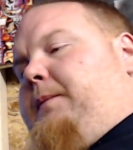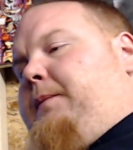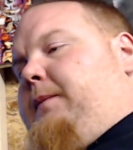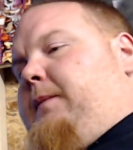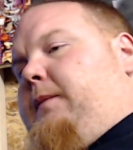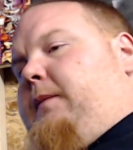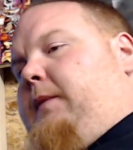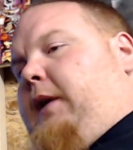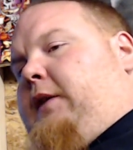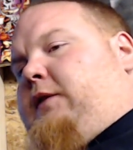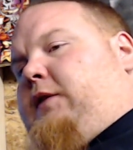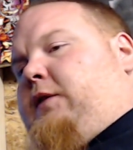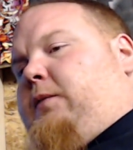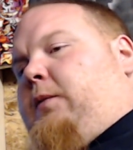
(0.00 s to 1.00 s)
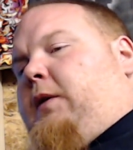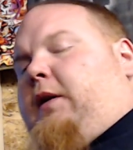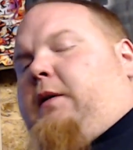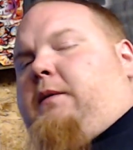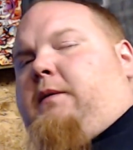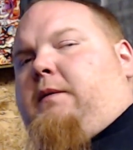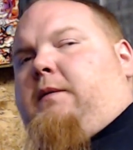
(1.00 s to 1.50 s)
just where
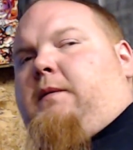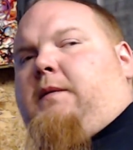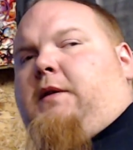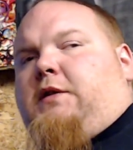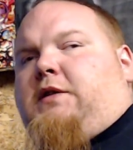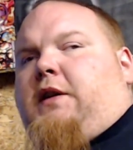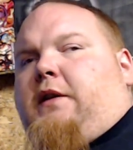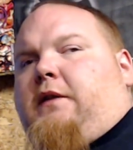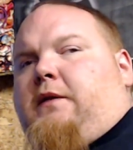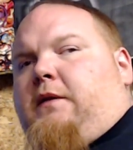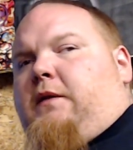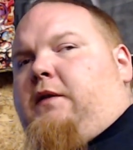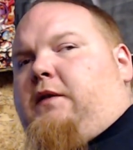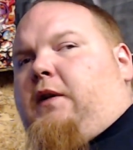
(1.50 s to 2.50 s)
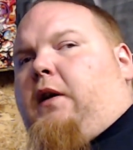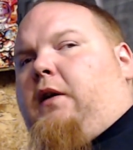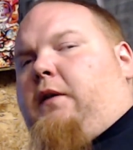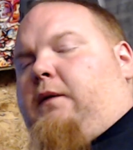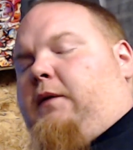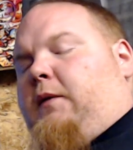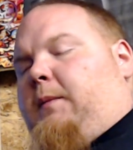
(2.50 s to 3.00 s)
the shit started
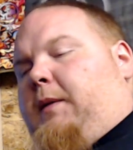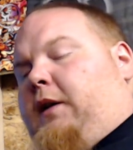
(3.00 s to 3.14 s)
for me.